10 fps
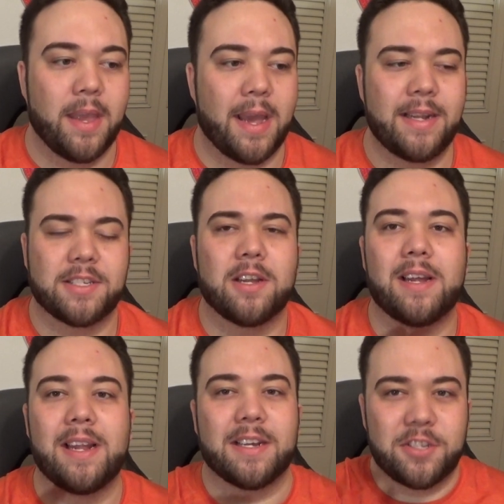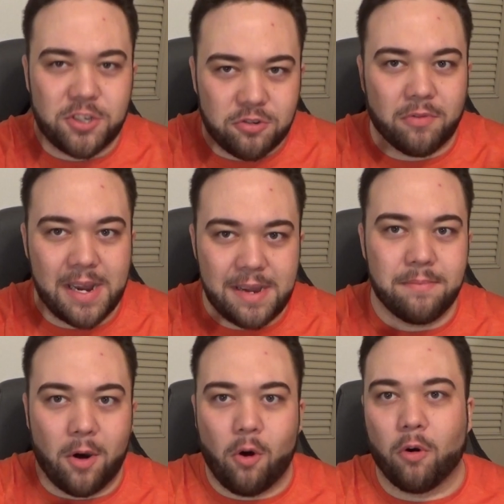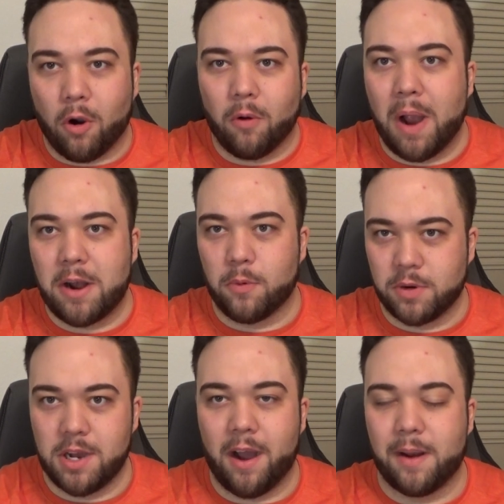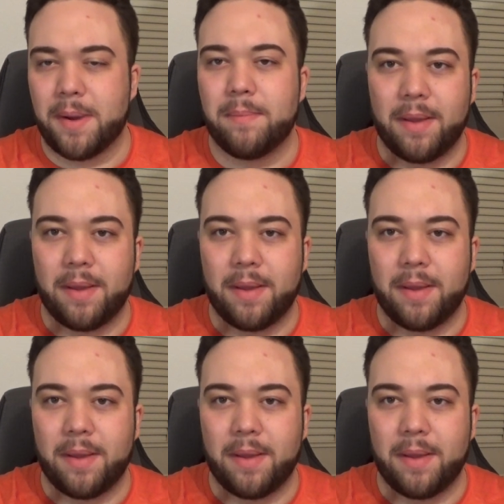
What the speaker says: It is an extreme horror writer we're talking about.